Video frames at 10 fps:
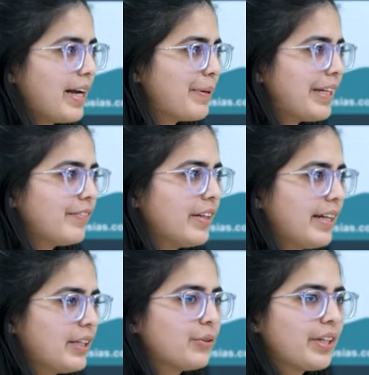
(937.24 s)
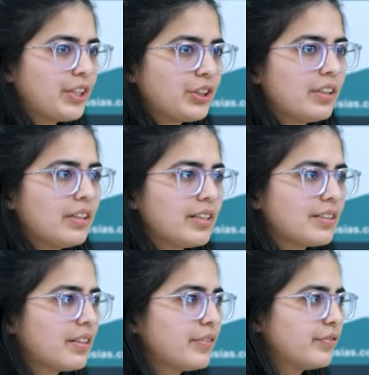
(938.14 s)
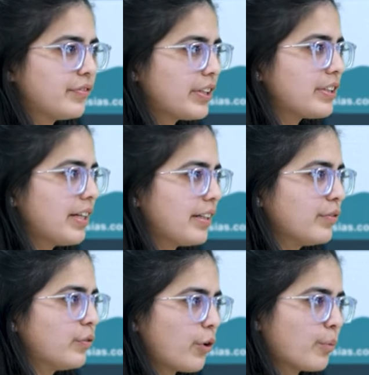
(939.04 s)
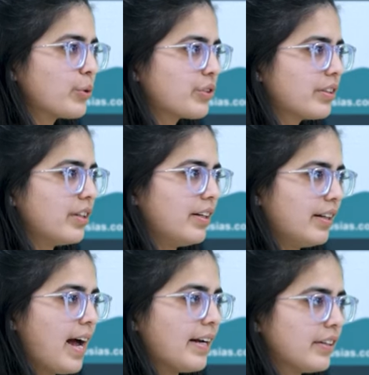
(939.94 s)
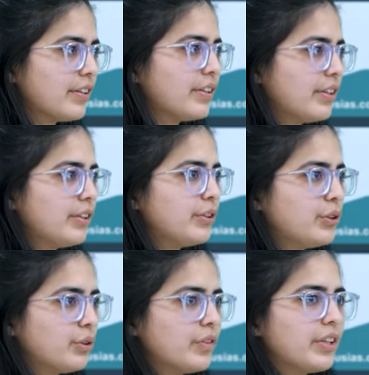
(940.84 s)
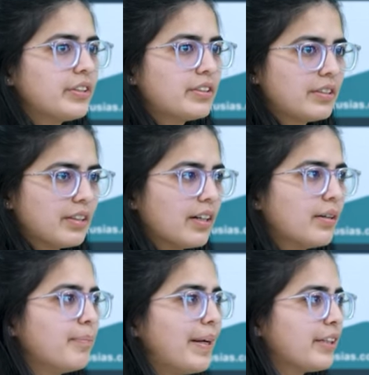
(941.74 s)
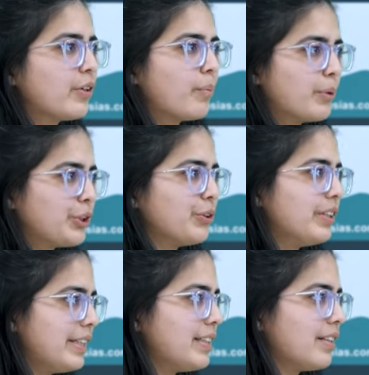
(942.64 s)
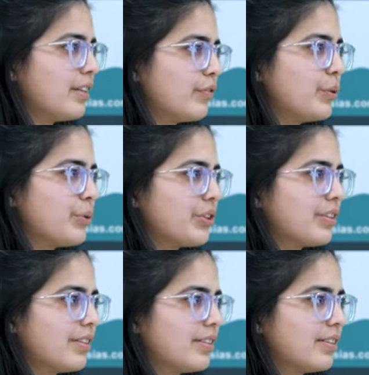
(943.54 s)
I believe that education is the first and the foremost ladder towards better opportunities in the future.